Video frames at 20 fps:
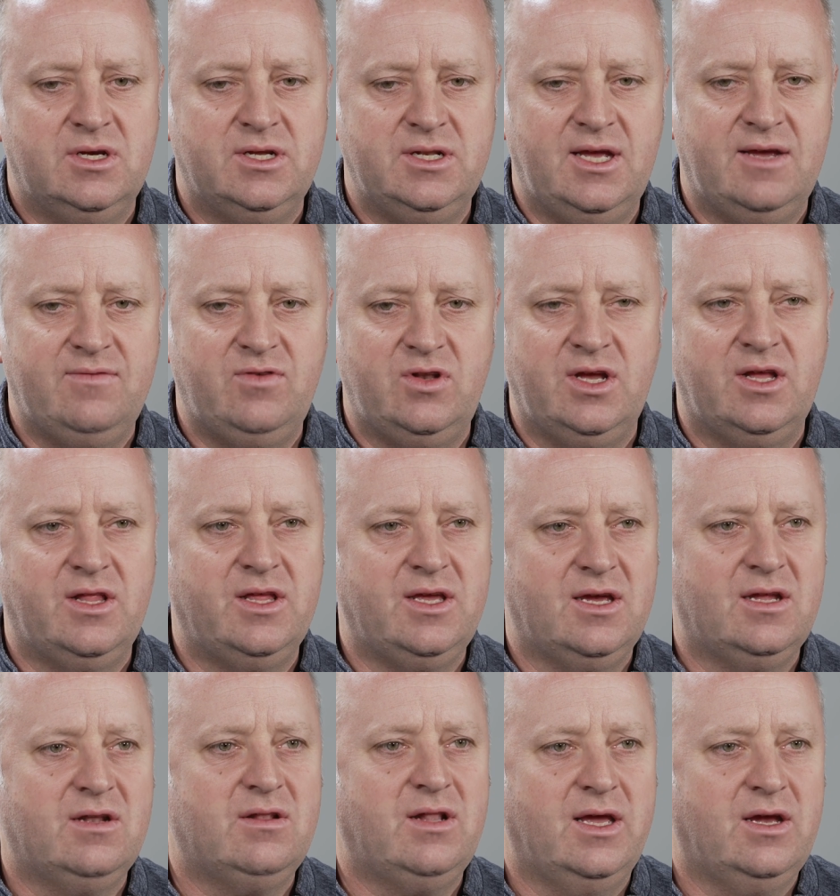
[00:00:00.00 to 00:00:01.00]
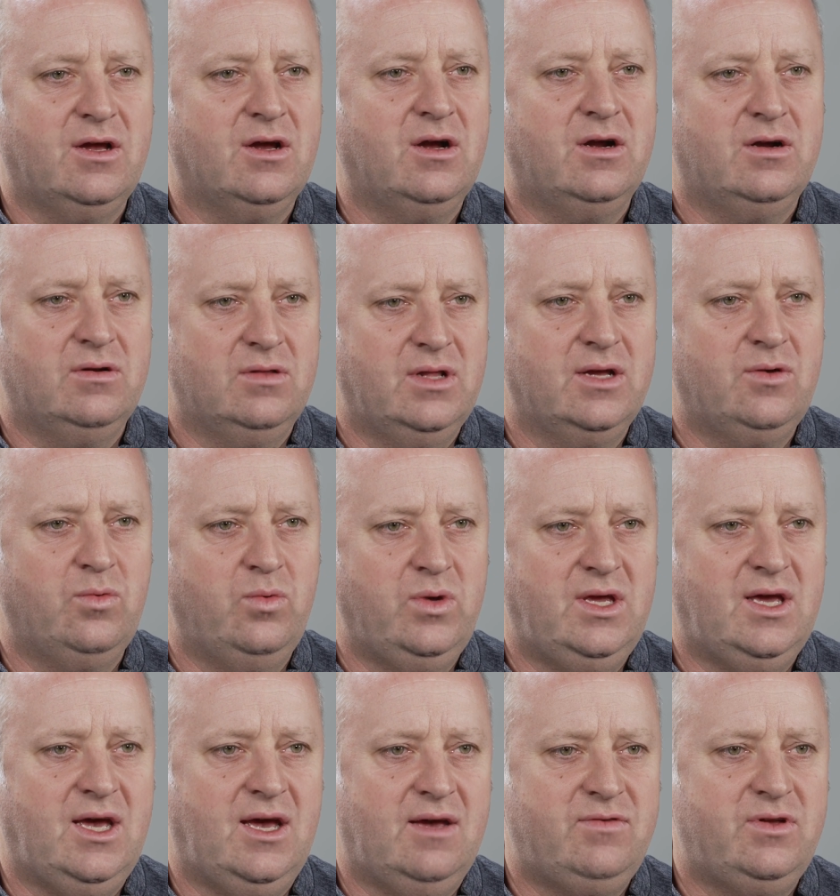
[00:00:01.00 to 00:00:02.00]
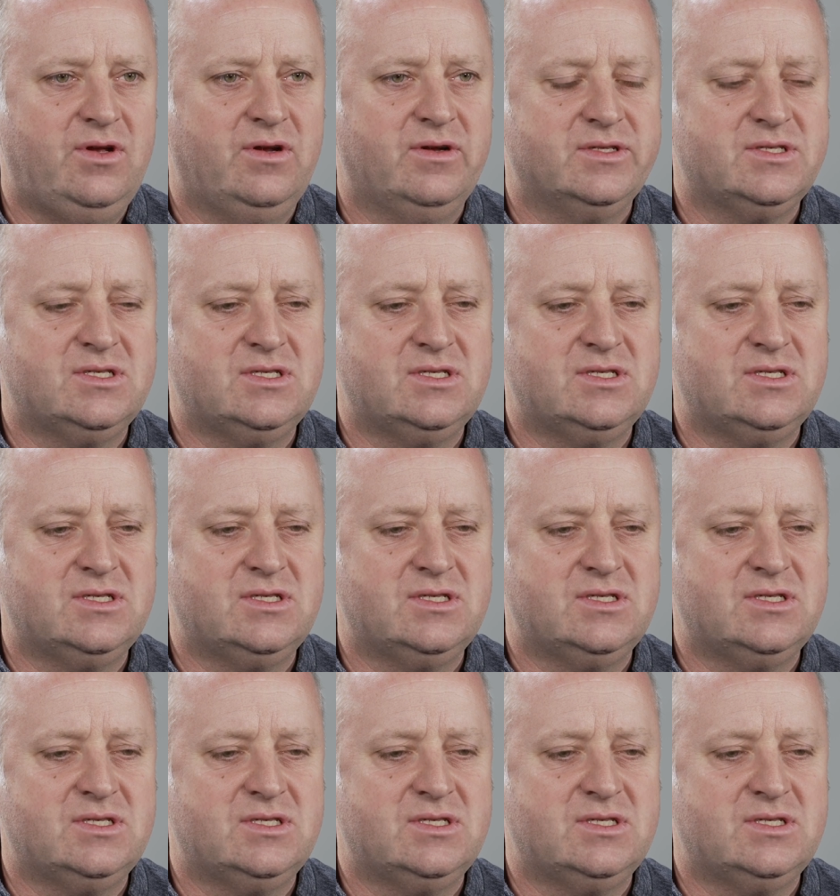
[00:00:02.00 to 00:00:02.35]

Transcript: an Evan Elliott like our like we have here in